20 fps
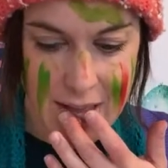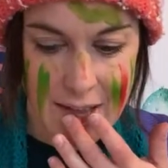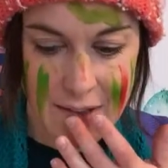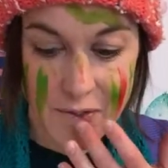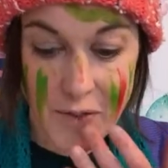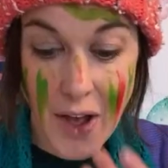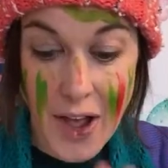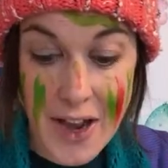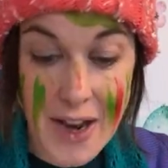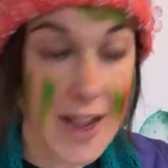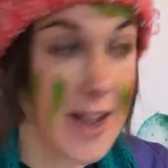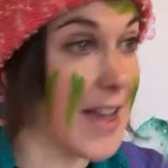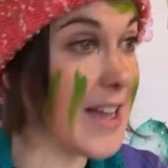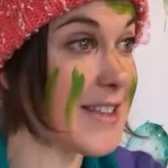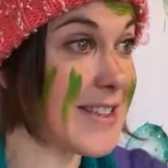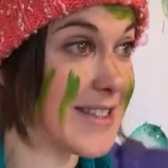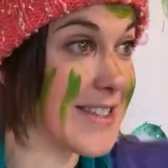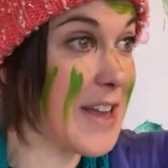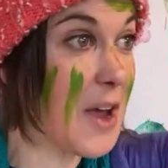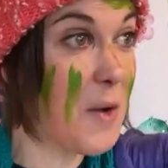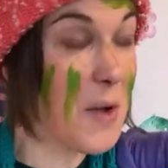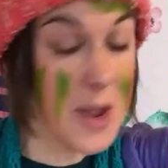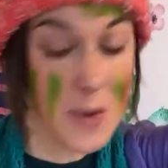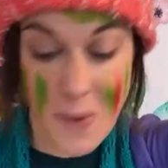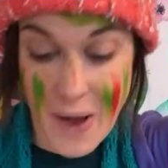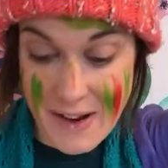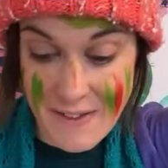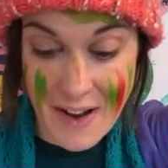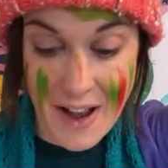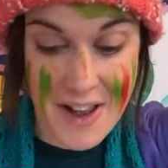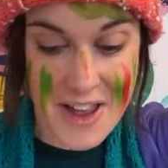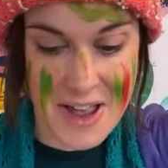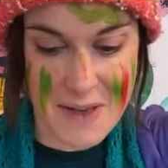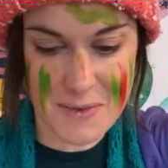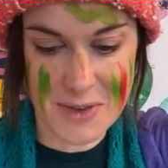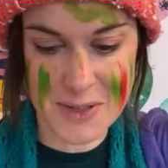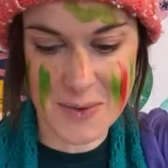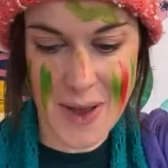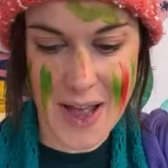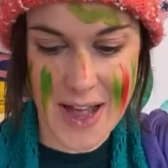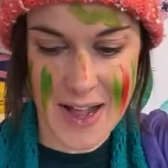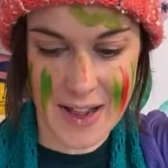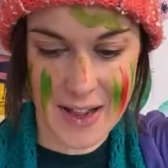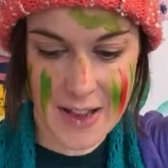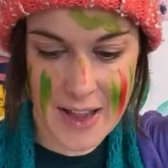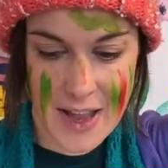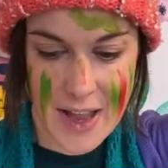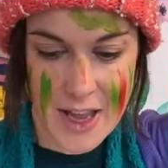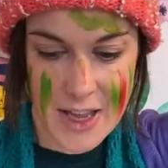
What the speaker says: Violet, it's snowing where I am as well.